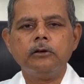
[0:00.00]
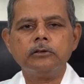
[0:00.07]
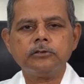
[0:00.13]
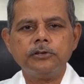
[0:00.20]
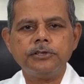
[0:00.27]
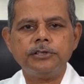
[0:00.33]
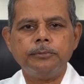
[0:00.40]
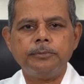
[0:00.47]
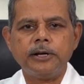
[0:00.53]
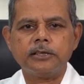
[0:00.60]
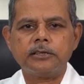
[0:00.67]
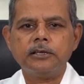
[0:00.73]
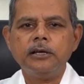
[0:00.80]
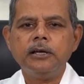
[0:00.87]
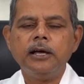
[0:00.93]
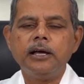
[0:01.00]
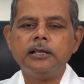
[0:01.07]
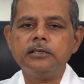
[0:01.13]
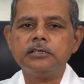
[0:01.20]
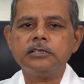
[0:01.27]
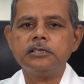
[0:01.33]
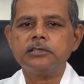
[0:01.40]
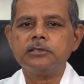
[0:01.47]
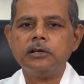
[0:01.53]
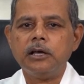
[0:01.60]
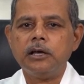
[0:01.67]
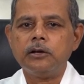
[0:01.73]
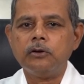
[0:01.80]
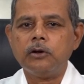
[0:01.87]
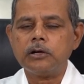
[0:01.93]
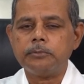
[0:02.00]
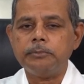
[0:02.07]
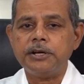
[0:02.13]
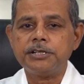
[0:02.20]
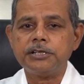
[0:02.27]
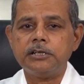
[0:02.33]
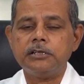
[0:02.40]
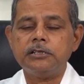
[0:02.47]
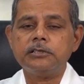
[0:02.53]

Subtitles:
also in the breath. And this is not measured.